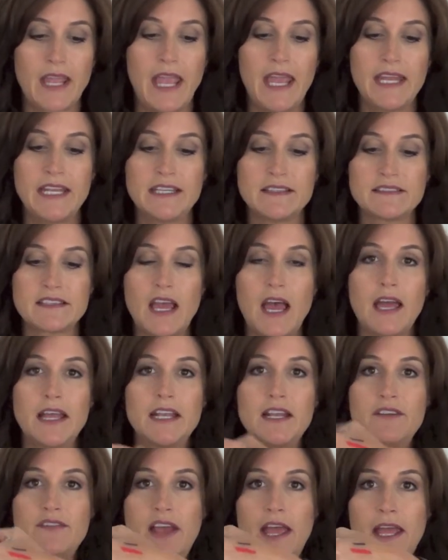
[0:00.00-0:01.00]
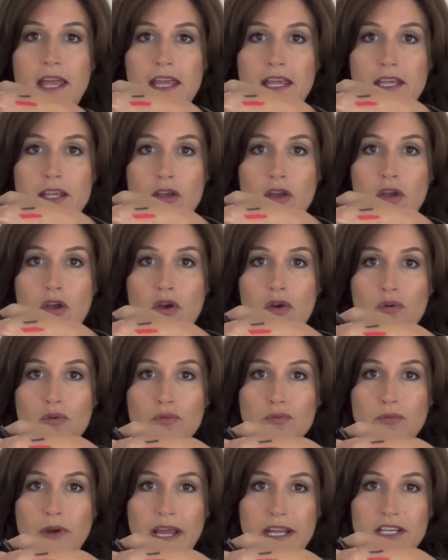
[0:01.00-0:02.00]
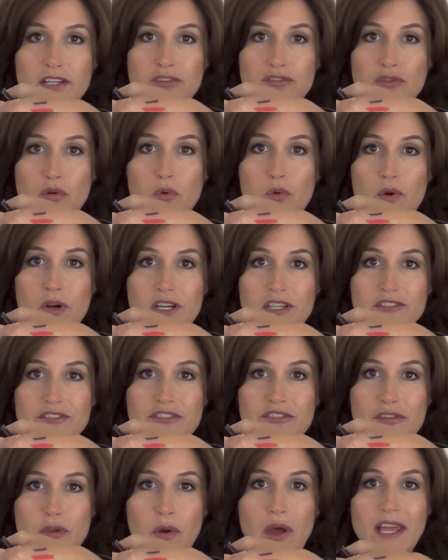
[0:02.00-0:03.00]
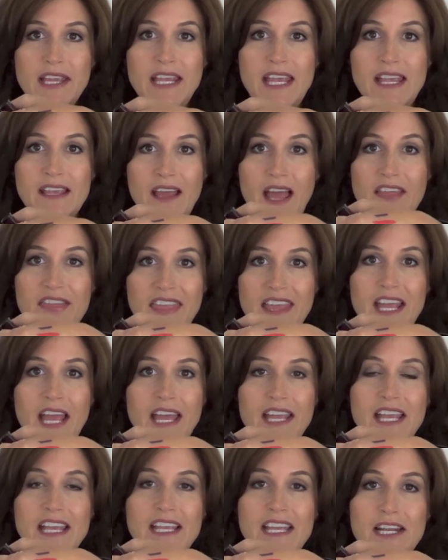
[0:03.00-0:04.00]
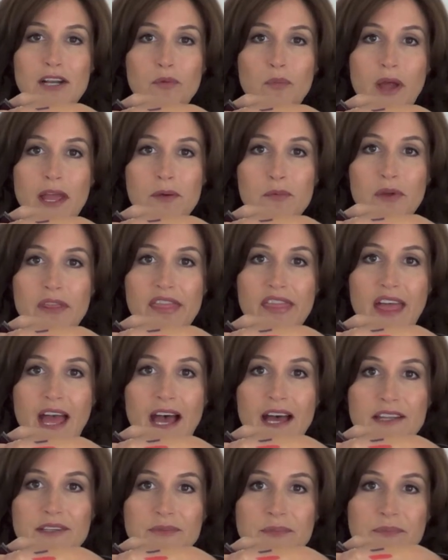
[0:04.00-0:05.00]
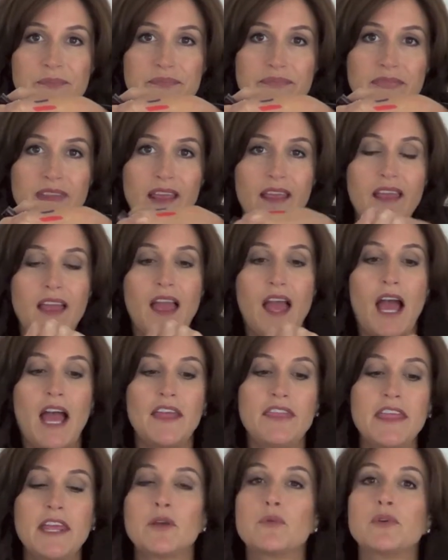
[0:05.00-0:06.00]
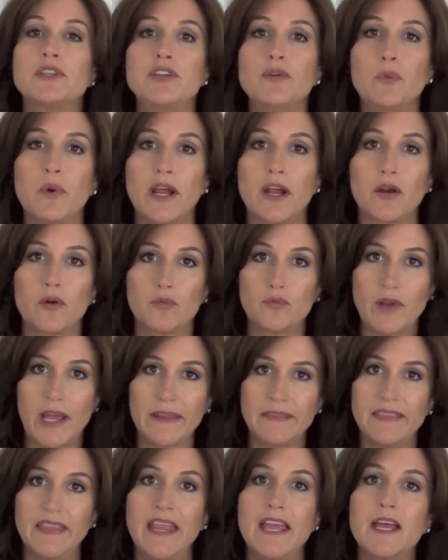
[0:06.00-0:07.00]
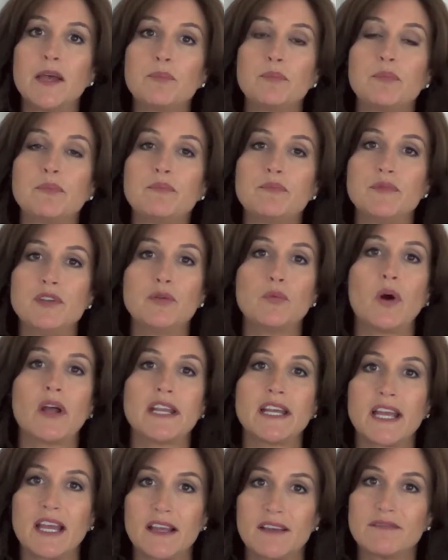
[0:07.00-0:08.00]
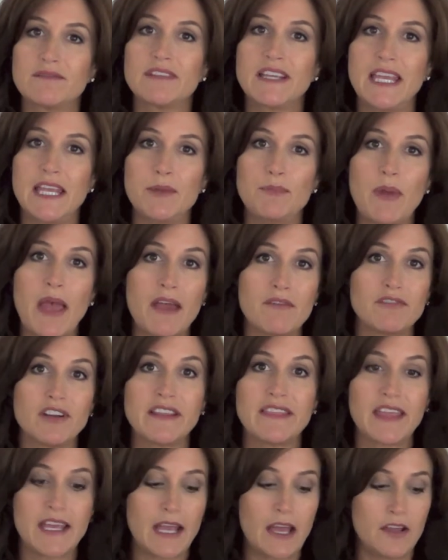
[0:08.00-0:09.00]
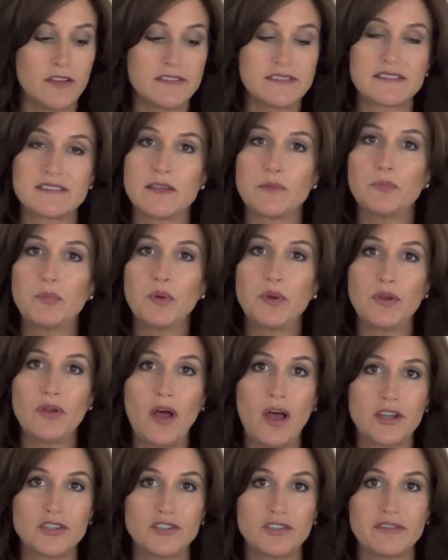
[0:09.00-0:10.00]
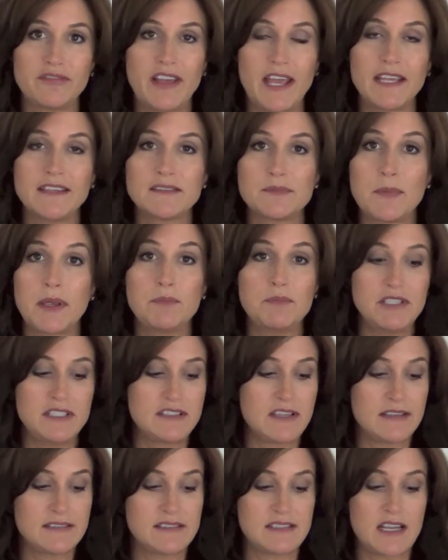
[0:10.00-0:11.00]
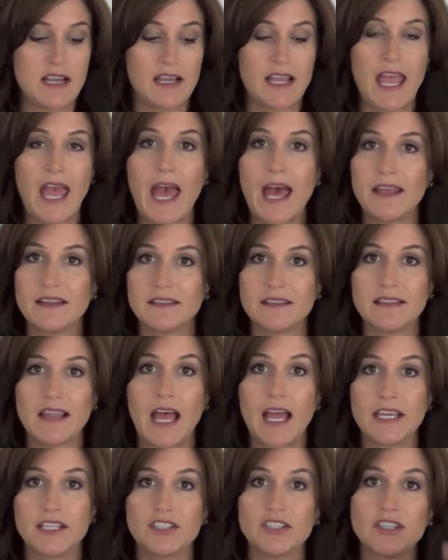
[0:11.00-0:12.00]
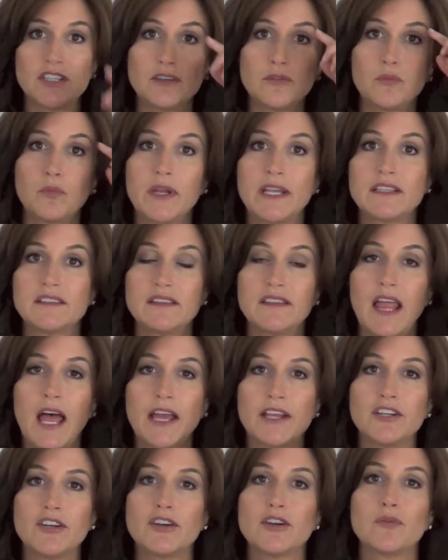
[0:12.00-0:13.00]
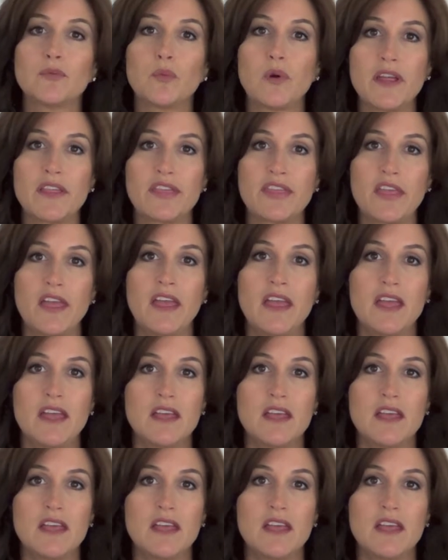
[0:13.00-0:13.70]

and it's kind of a reddish orange, so I think I can get away with that. I think when you wear a red lip, you want to keep everything else simple on your face, maybe just a cat liner, winged liner with